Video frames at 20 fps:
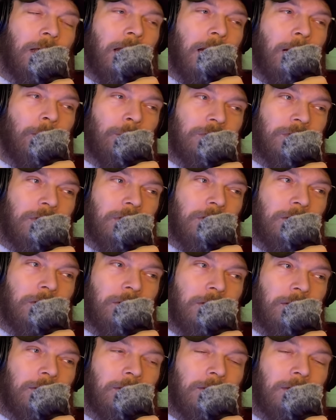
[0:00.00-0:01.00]
I will see you
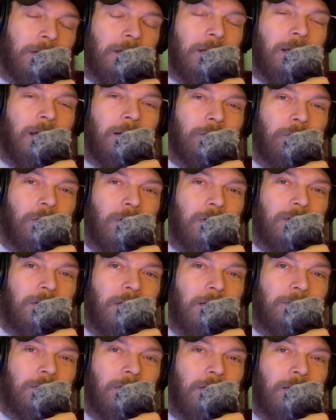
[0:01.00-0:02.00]
then. Have a great,
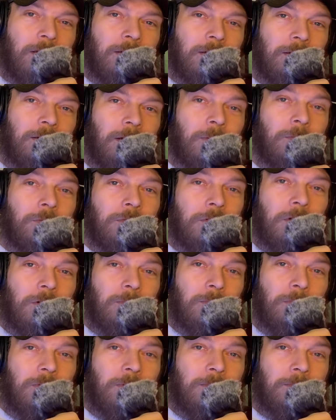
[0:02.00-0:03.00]
safe day. I will see you
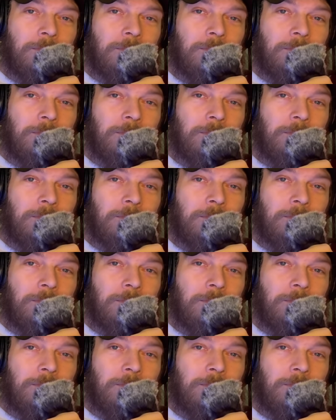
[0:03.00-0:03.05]
tomorrow.